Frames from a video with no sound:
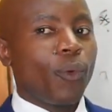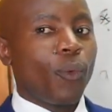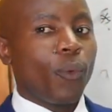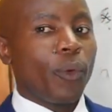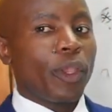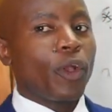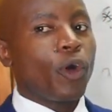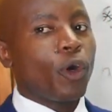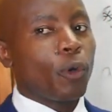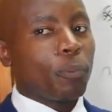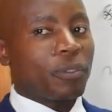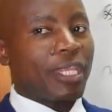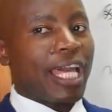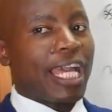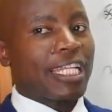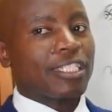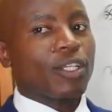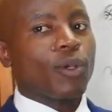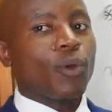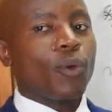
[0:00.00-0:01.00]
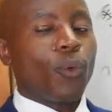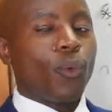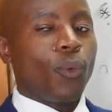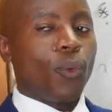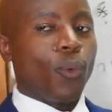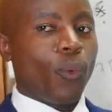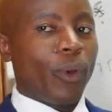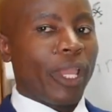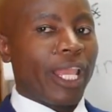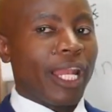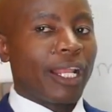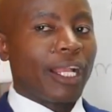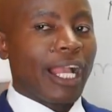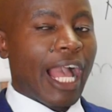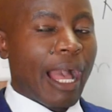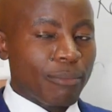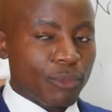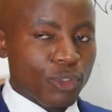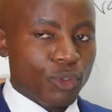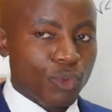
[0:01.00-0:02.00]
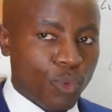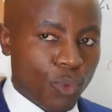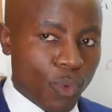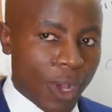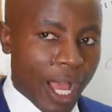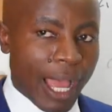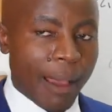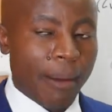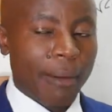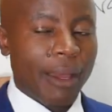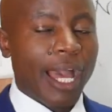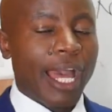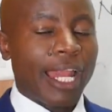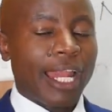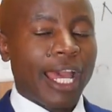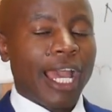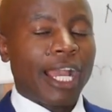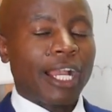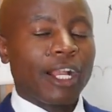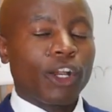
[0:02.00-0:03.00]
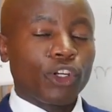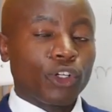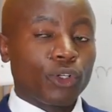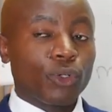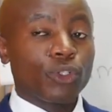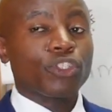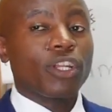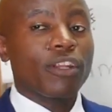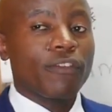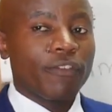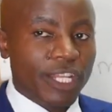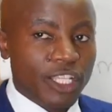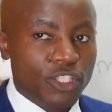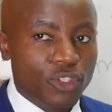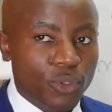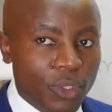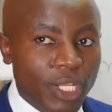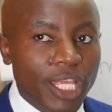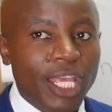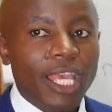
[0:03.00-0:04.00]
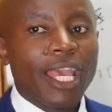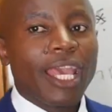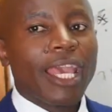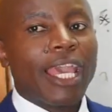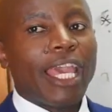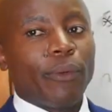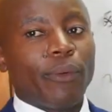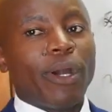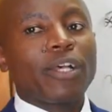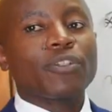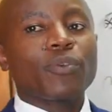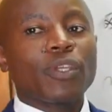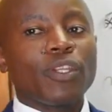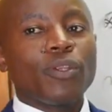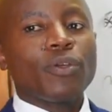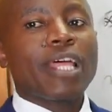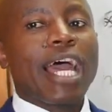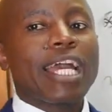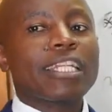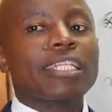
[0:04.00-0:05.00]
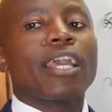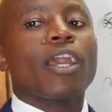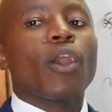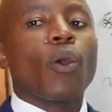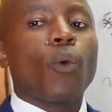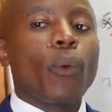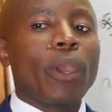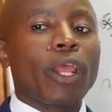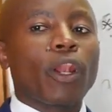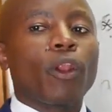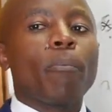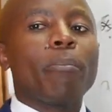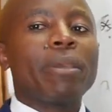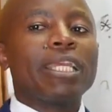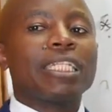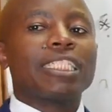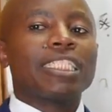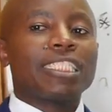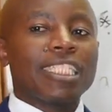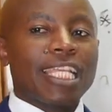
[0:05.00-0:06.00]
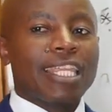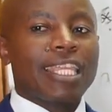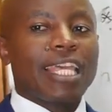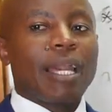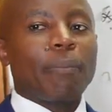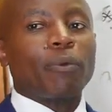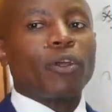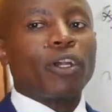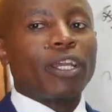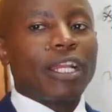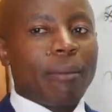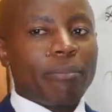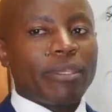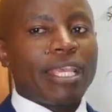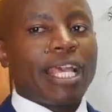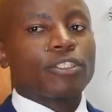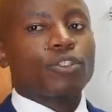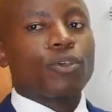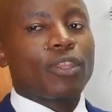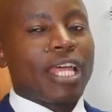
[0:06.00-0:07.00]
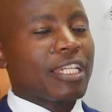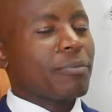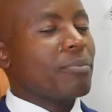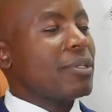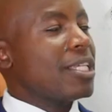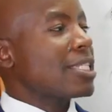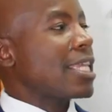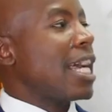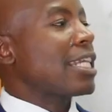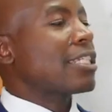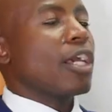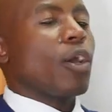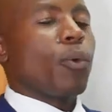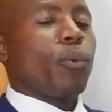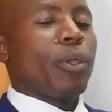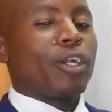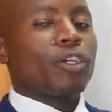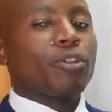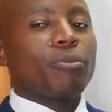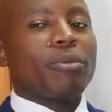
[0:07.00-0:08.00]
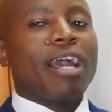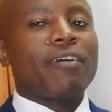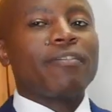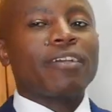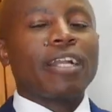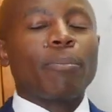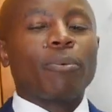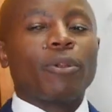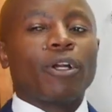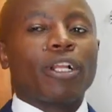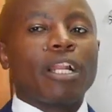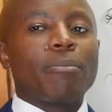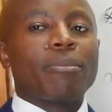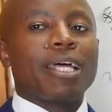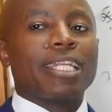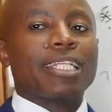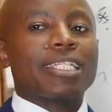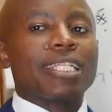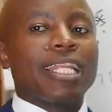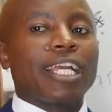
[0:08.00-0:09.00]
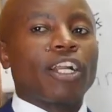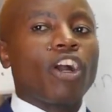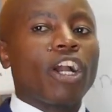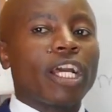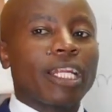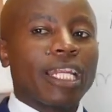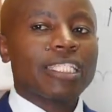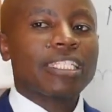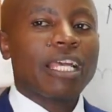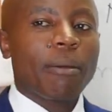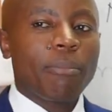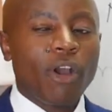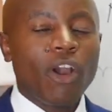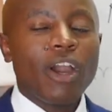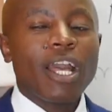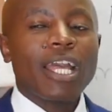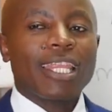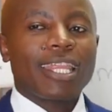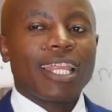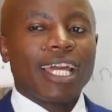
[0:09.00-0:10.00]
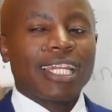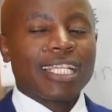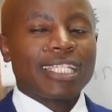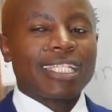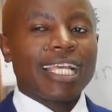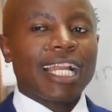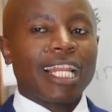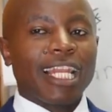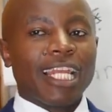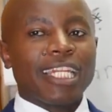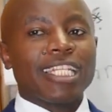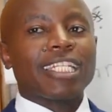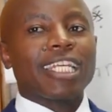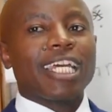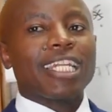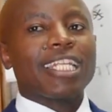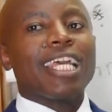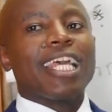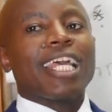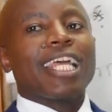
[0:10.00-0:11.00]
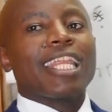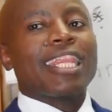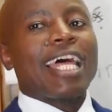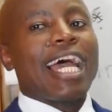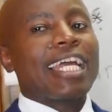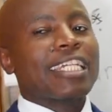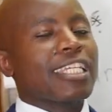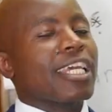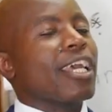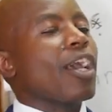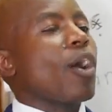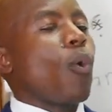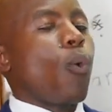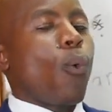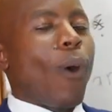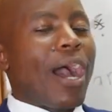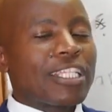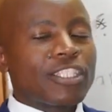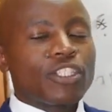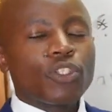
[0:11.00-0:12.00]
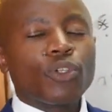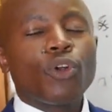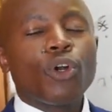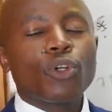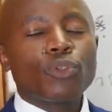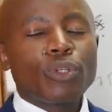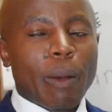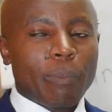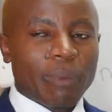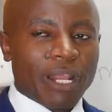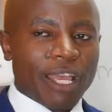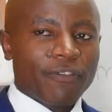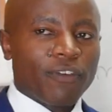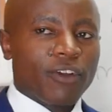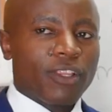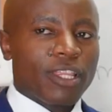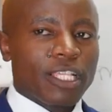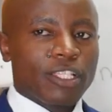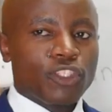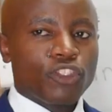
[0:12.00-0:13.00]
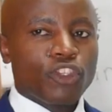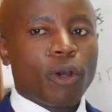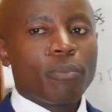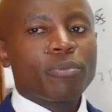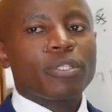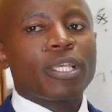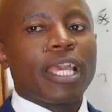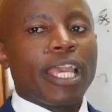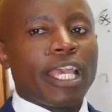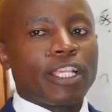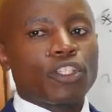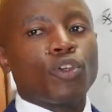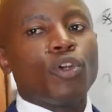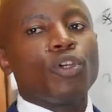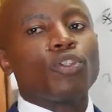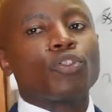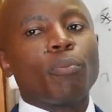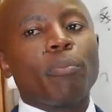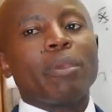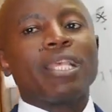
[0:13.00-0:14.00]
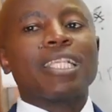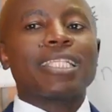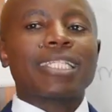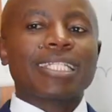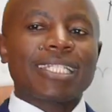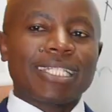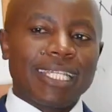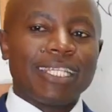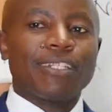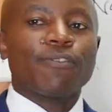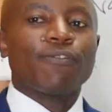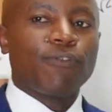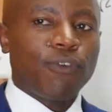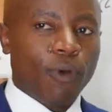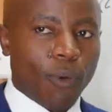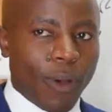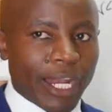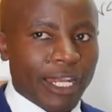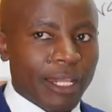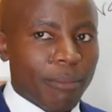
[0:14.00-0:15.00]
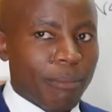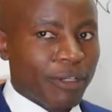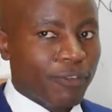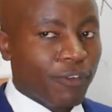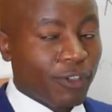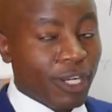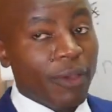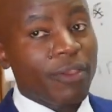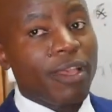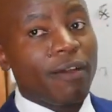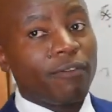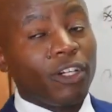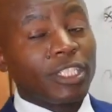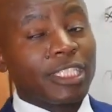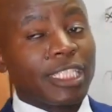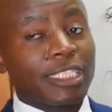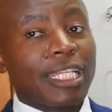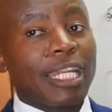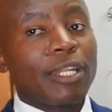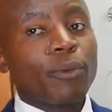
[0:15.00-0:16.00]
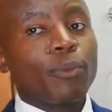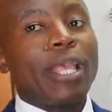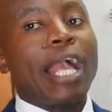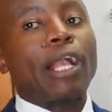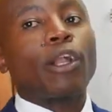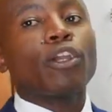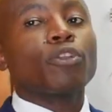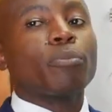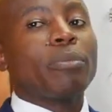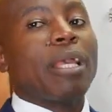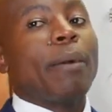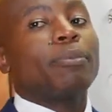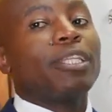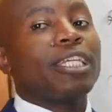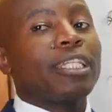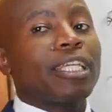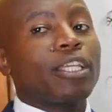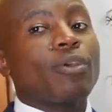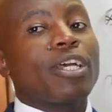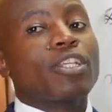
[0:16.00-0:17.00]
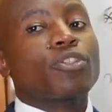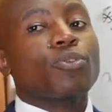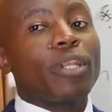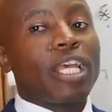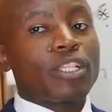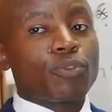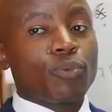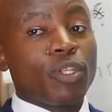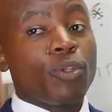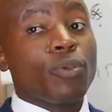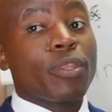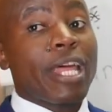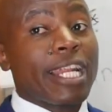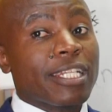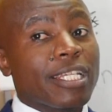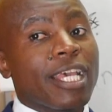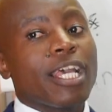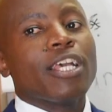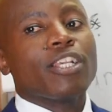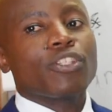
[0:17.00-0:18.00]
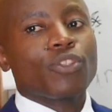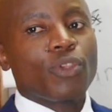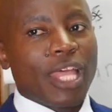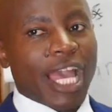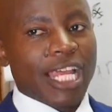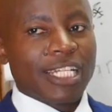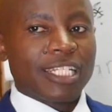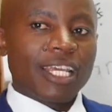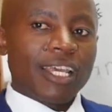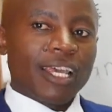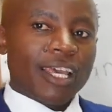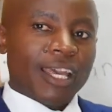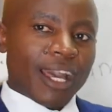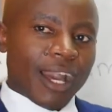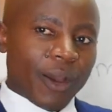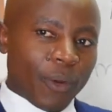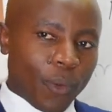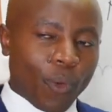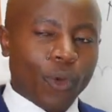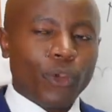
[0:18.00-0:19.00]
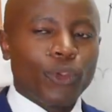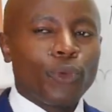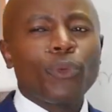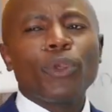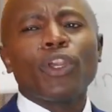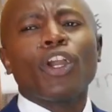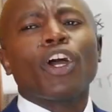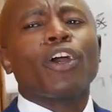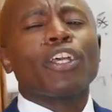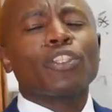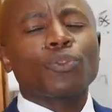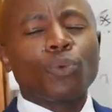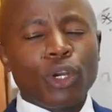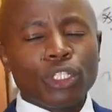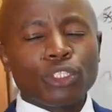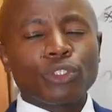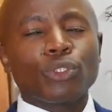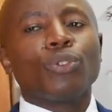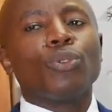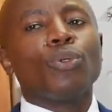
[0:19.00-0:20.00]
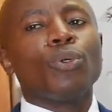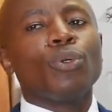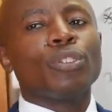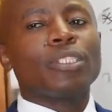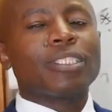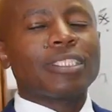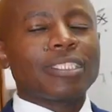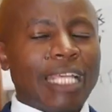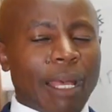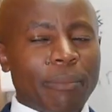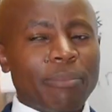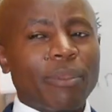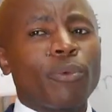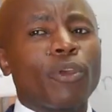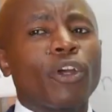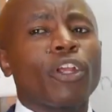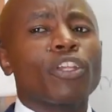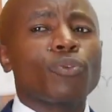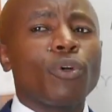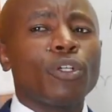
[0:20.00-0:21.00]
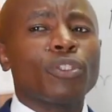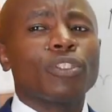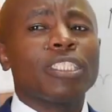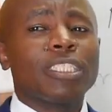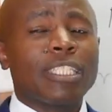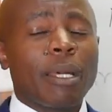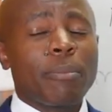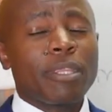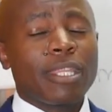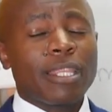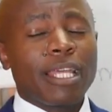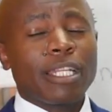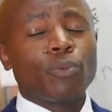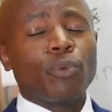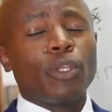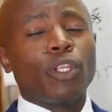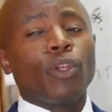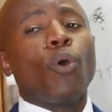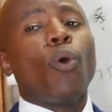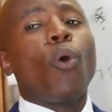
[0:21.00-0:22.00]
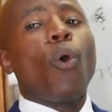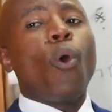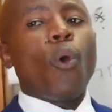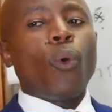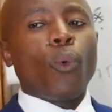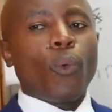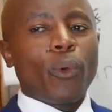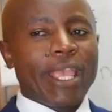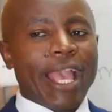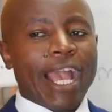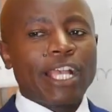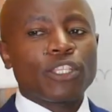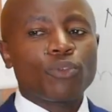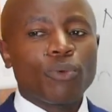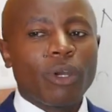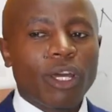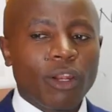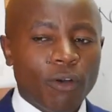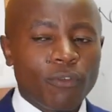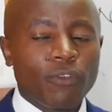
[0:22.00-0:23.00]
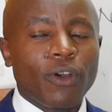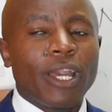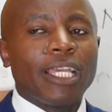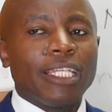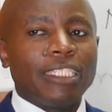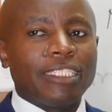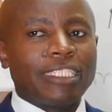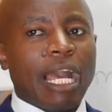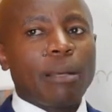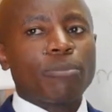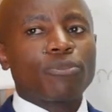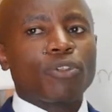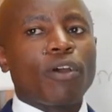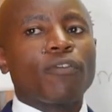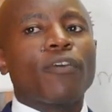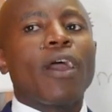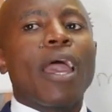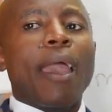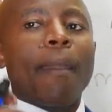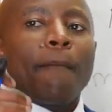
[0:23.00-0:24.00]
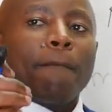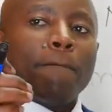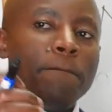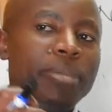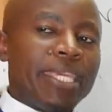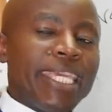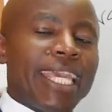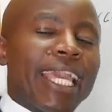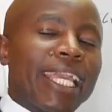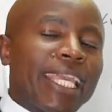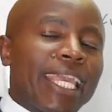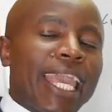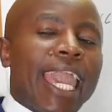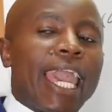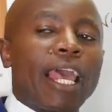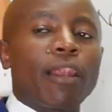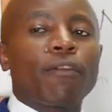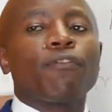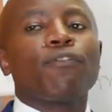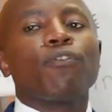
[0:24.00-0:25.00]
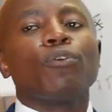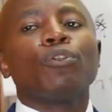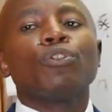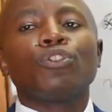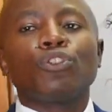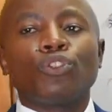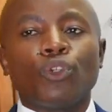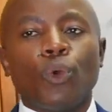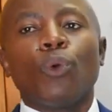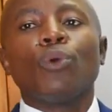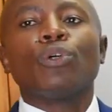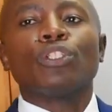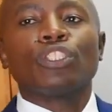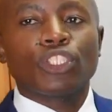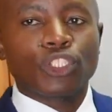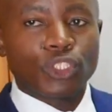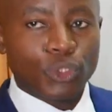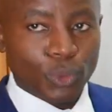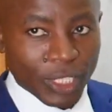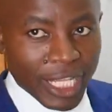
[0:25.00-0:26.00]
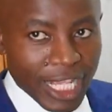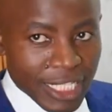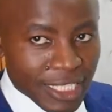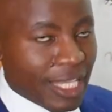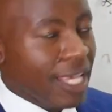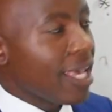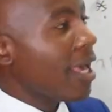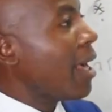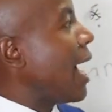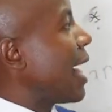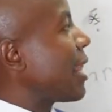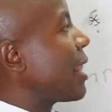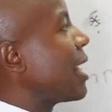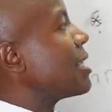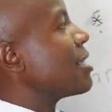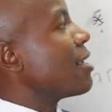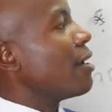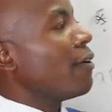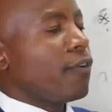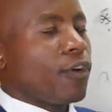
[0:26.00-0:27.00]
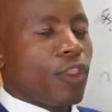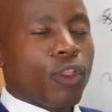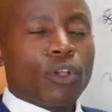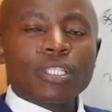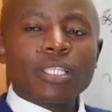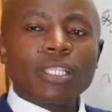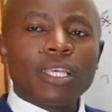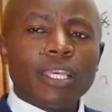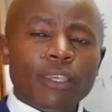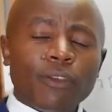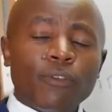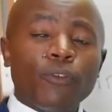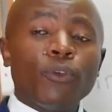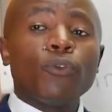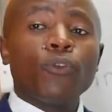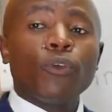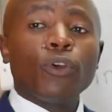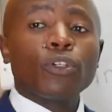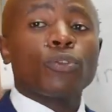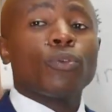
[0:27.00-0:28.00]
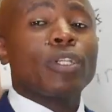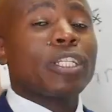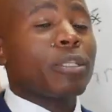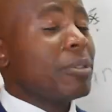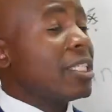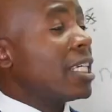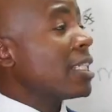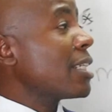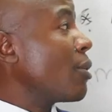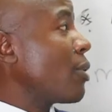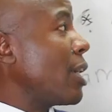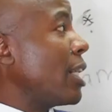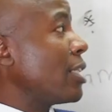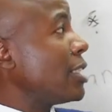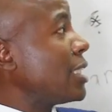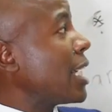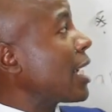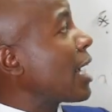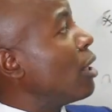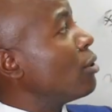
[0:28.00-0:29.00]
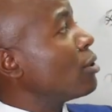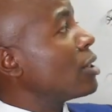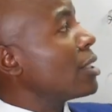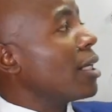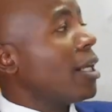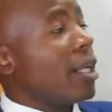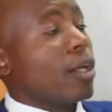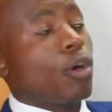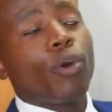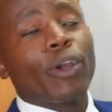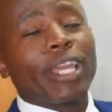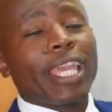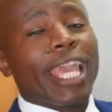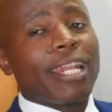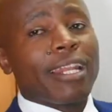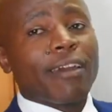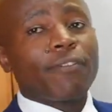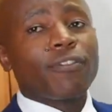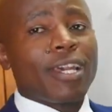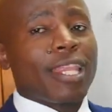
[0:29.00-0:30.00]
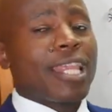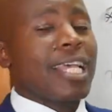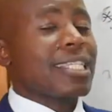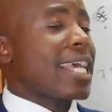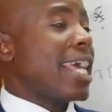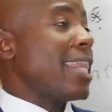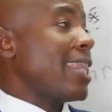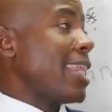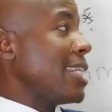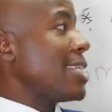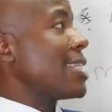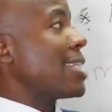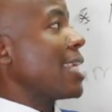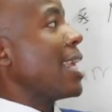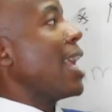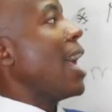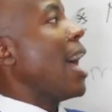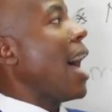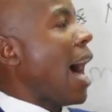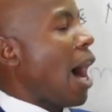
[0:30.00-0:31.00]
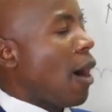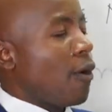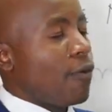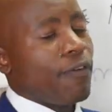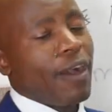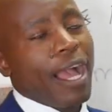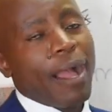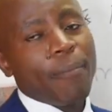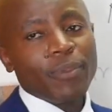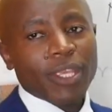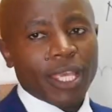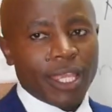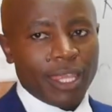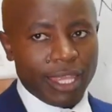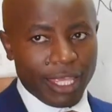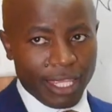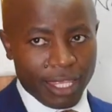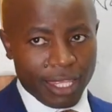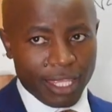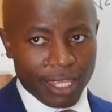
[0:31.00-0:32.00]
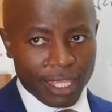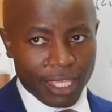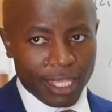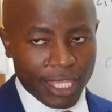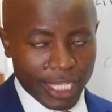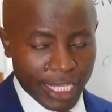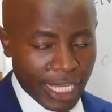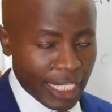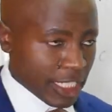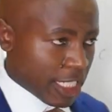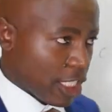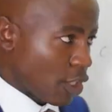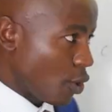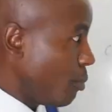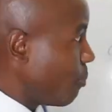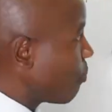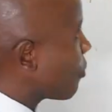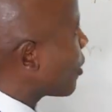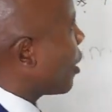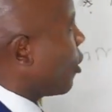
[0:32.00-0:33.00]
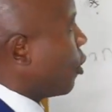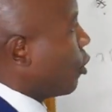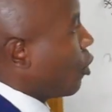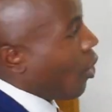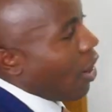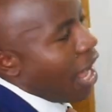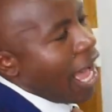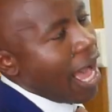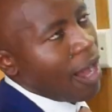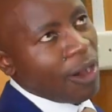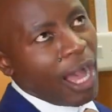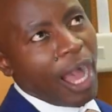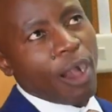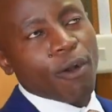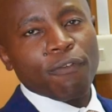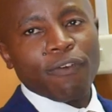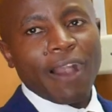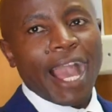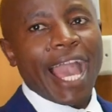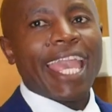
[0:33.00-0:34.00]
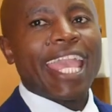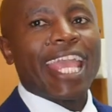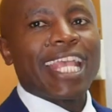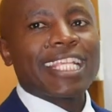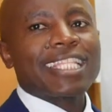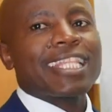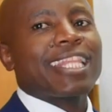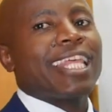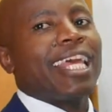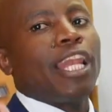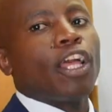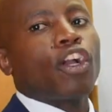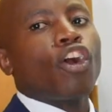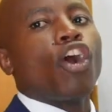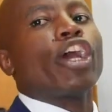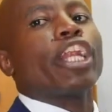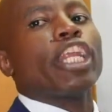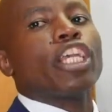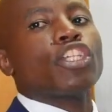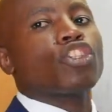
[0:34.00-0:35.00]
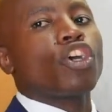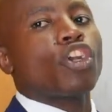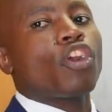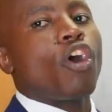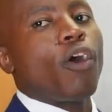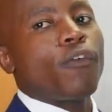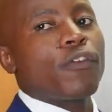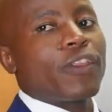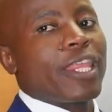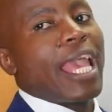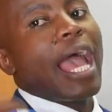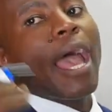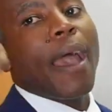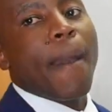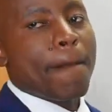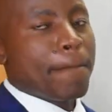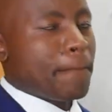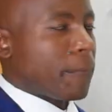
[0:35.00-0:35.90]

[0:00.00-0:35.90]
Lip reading: We hope that we'll come to a conclusion very soon. And once we do that, we will be teaching their program here. So that means that we're going to be having a program that is recognizable, that is accredited, that once you go to apply for these jobs, it's going to be straightforward. But for now, you have not started. We are going to be updating you as soon as we do that, so that we always want to do something. We always want to do something that we know we are sure of in terms of being helpful to students. Otherwise, for those, if you want to do it immediately, you can check out GoCare and a few others and then see how far they can take you. You know, how far is the recognition of their